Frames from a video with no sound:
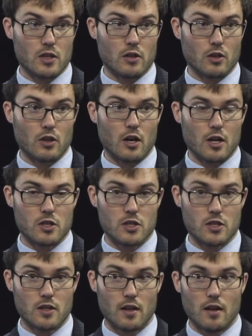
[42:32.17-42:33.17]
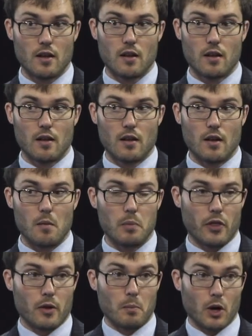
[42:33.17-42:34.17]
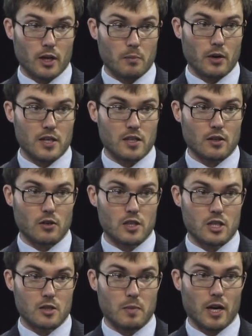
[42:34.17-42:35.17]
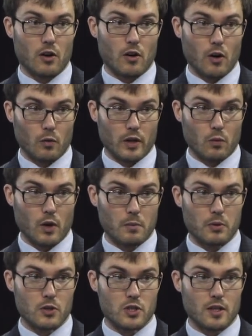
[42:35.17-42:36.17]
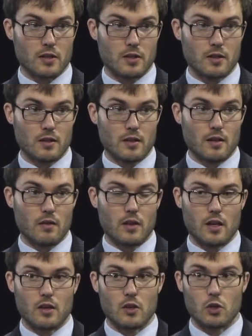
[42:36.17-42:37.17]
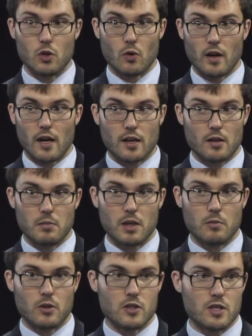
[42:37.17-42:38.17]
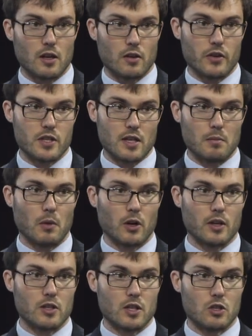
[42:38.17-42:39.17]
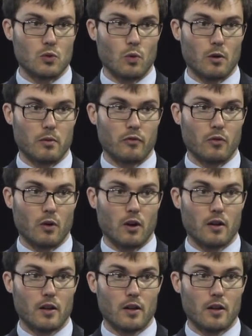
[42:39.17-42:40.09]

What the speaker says: in your costs, but the market price increases by only 1%, then you're not going to be able to sell to the same markets as you were before.